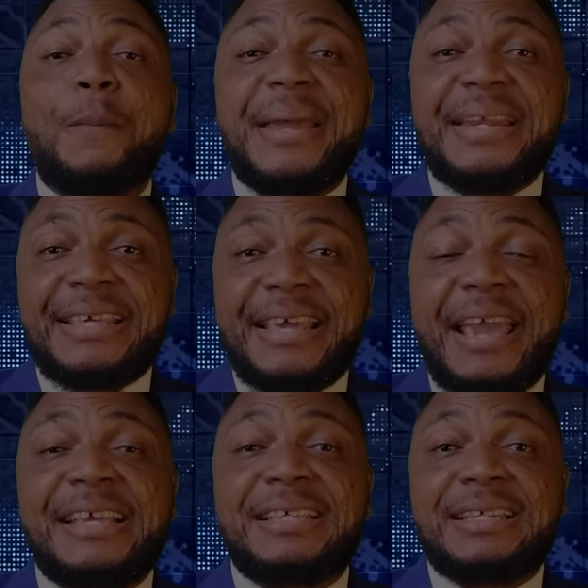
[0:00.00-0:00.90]
many
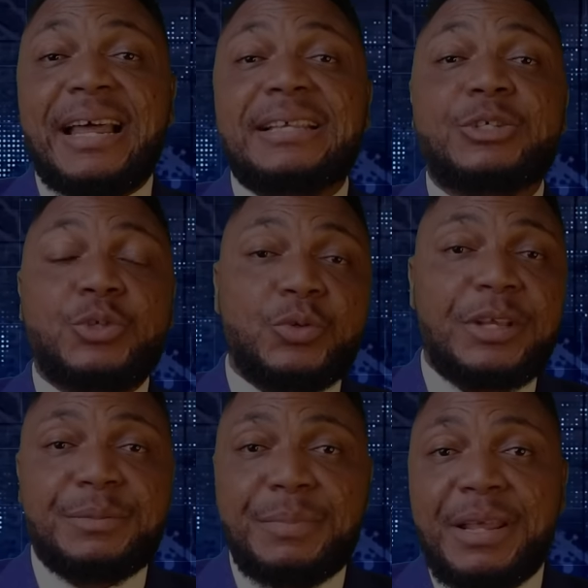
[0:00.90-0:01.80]
cases does
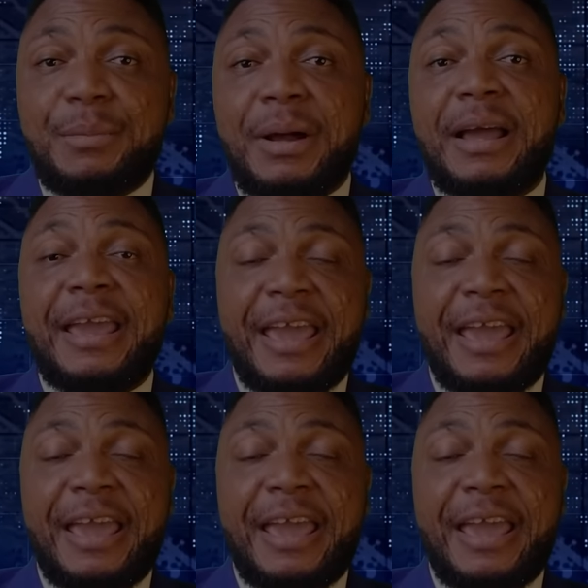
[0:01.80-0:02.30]
Julius Malema